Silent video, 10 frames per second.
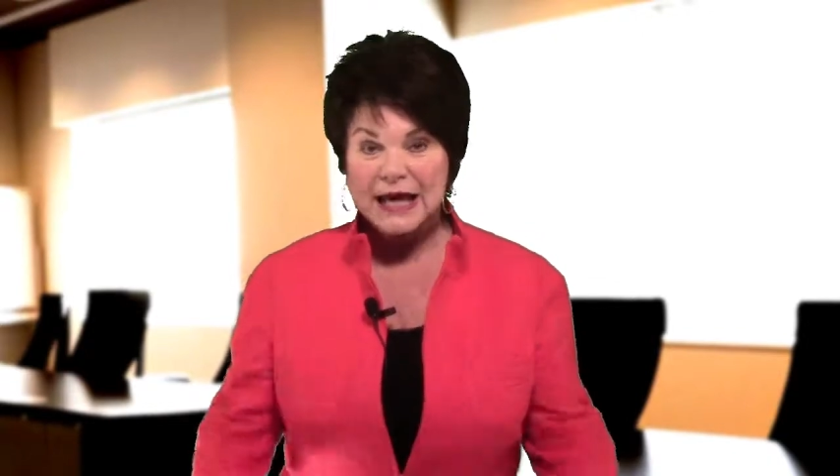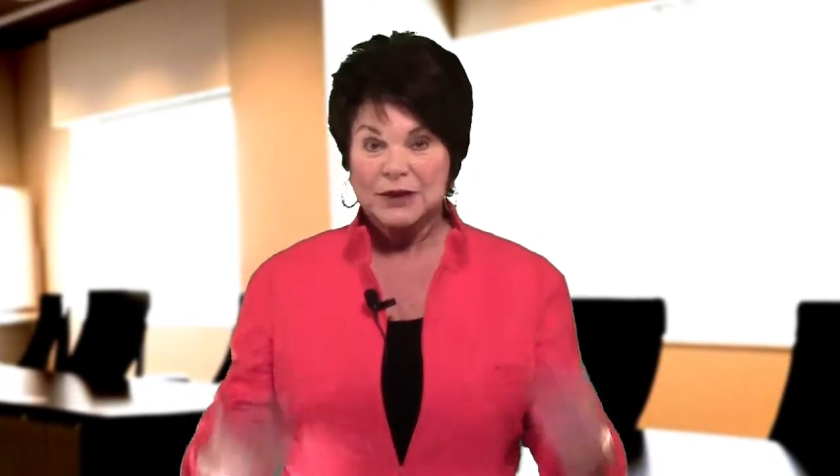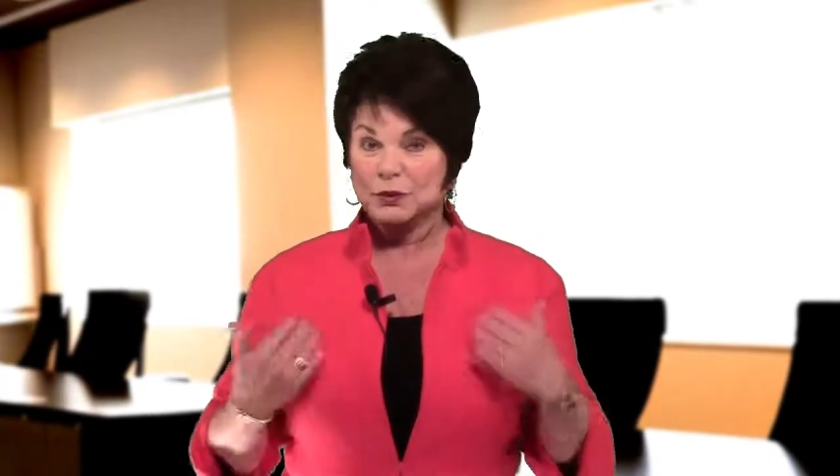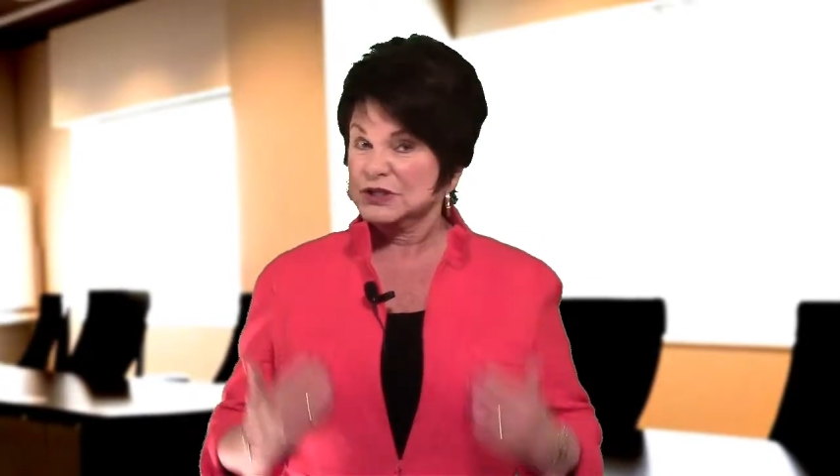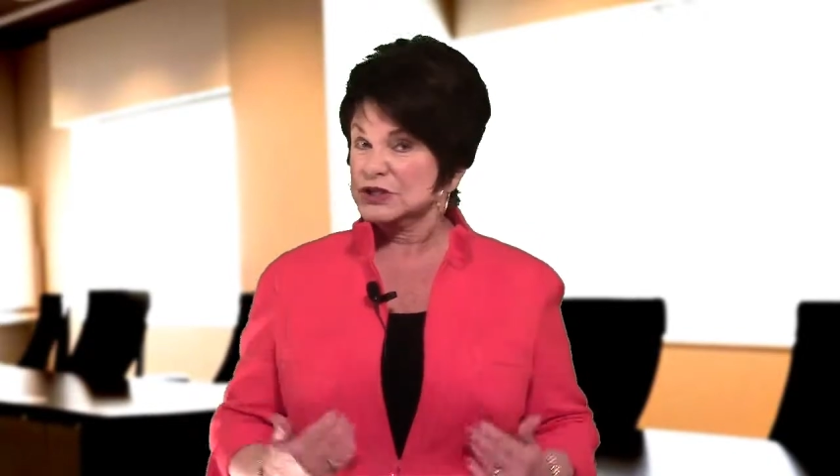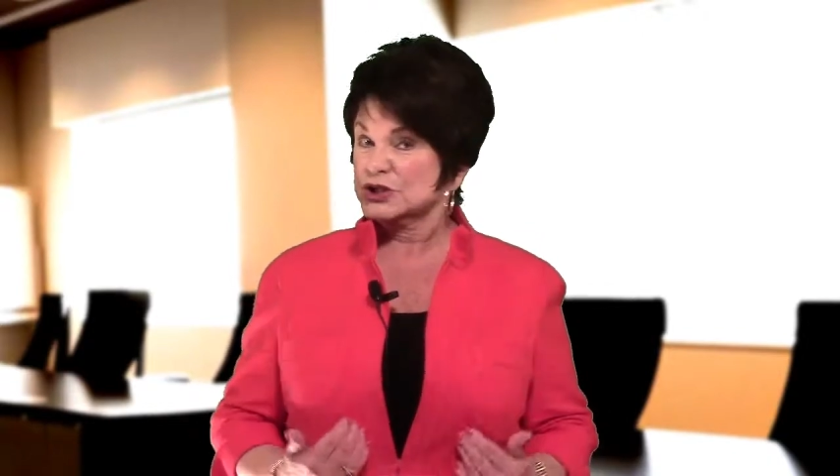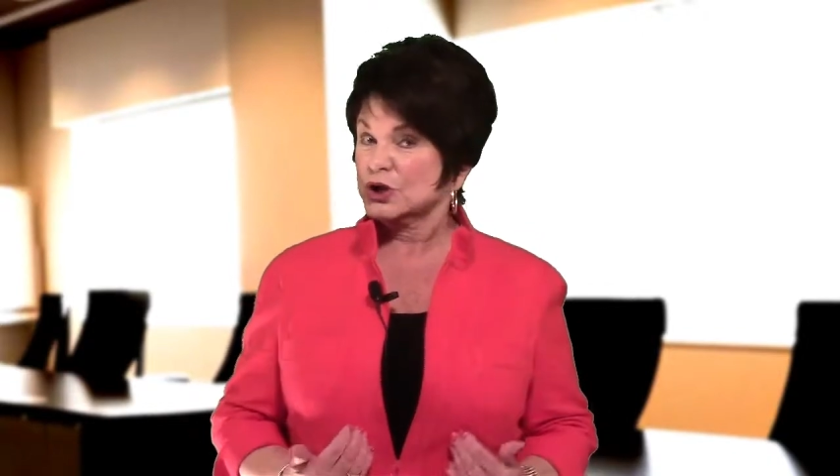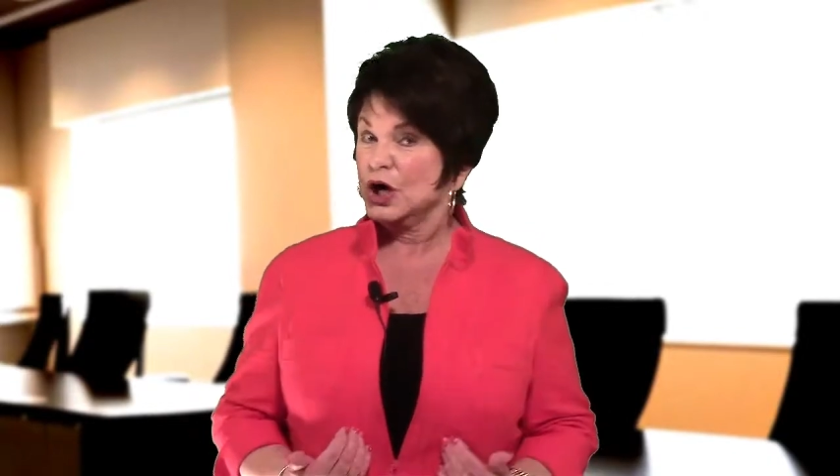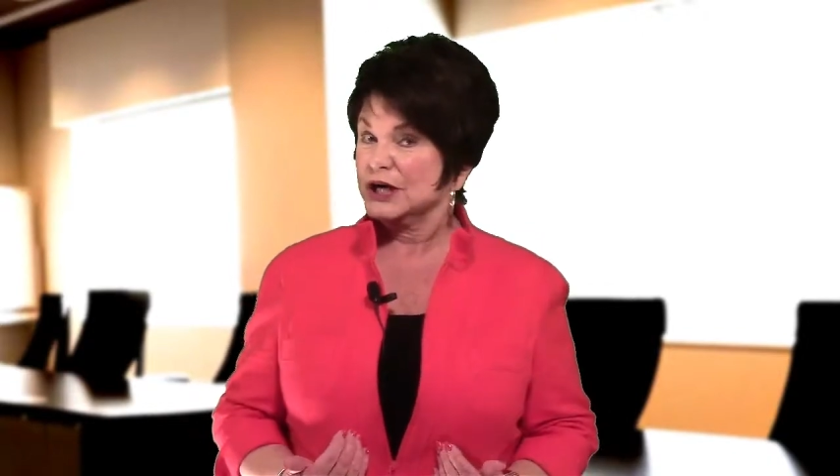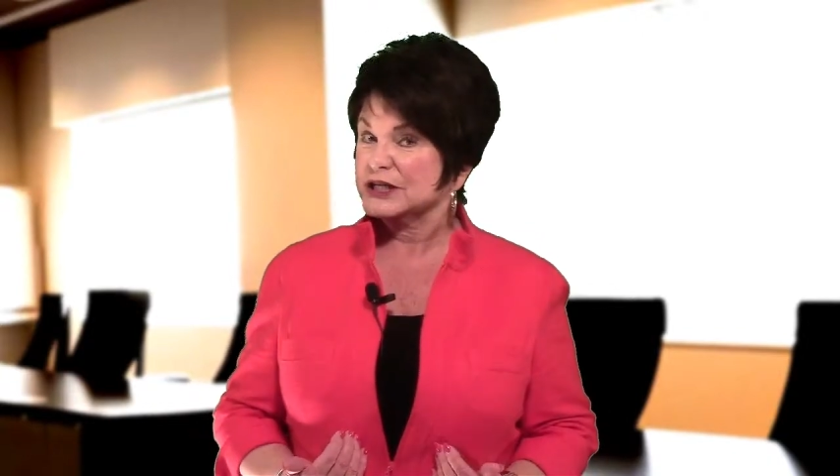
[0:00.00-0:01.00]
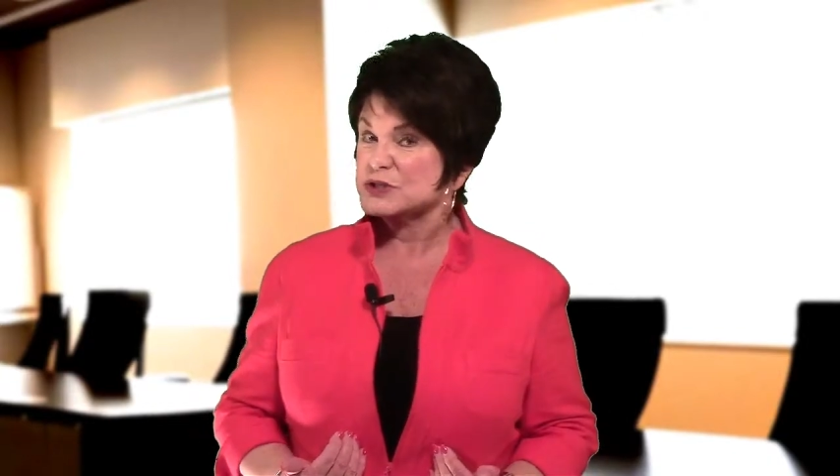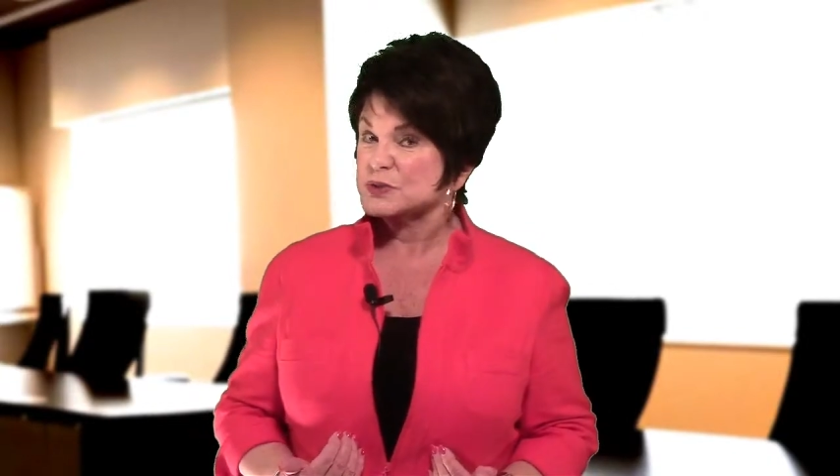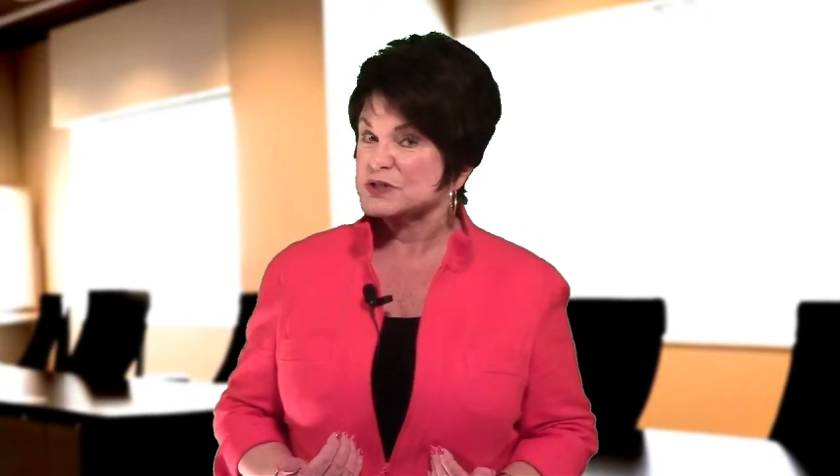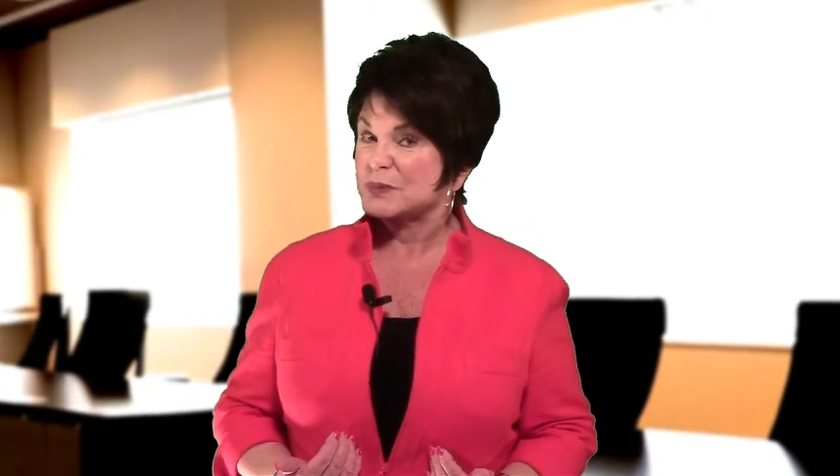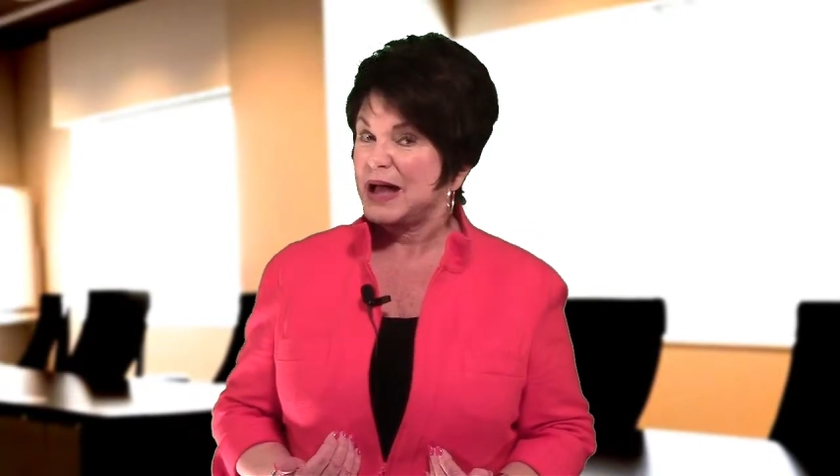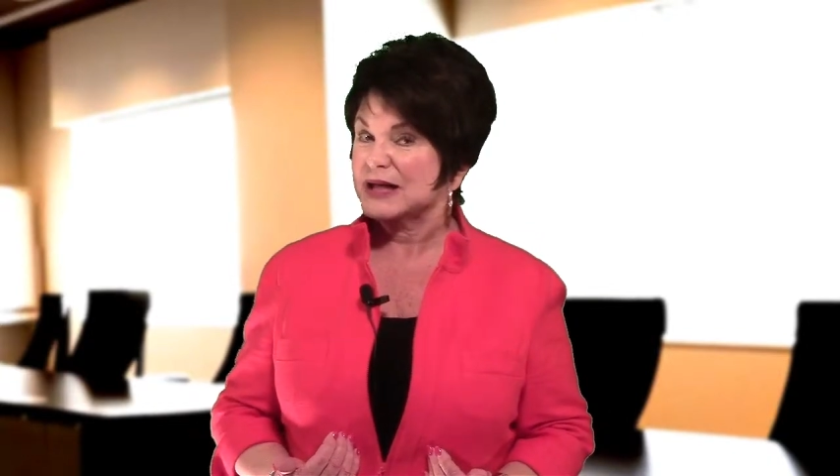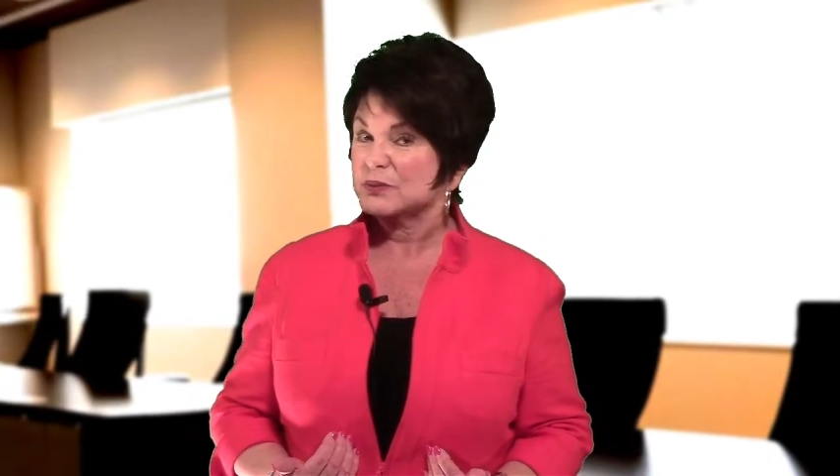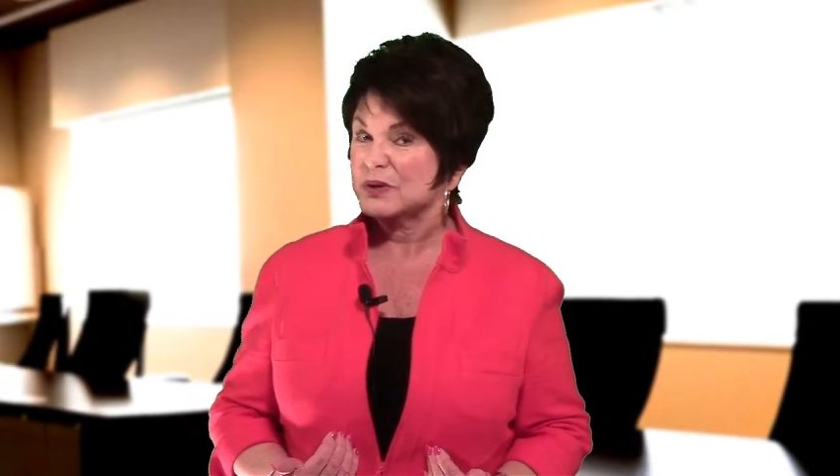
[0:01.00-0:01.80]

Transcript: And what does your audience respond